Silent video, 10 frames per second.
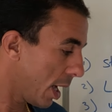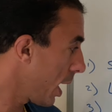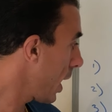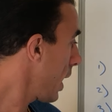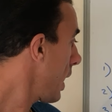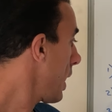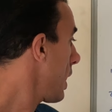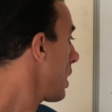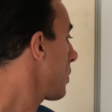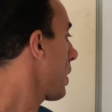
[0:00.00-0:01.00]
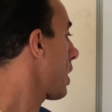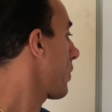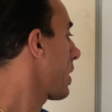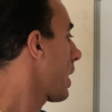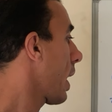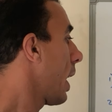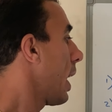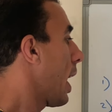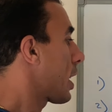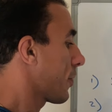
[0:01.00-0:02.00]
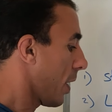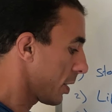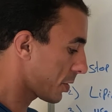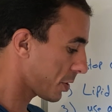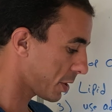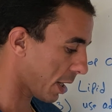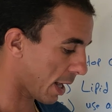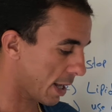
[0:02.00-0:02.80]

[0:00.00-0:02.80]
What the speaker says: where are we? Advanced.